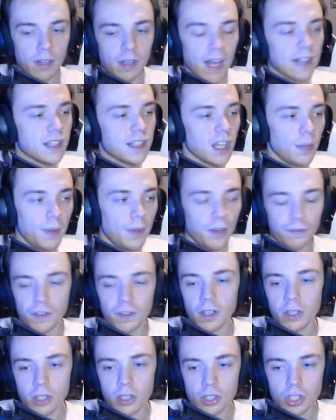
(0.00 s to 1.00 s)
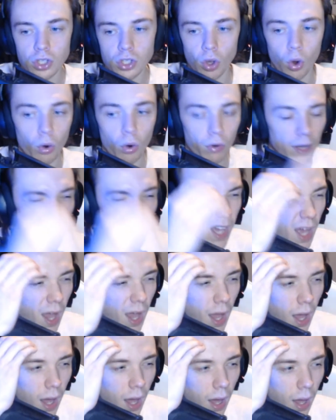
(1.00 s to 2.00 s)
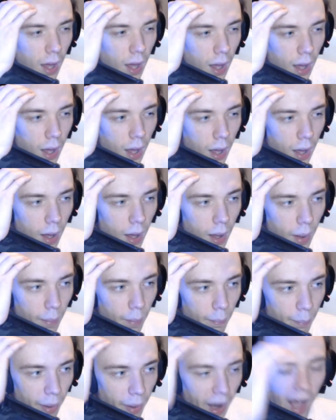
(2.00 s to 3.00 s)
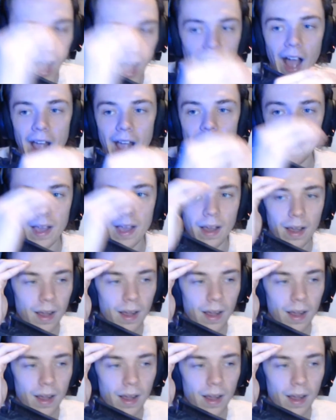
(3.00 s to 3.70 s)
That's going to be a feel-good story. But I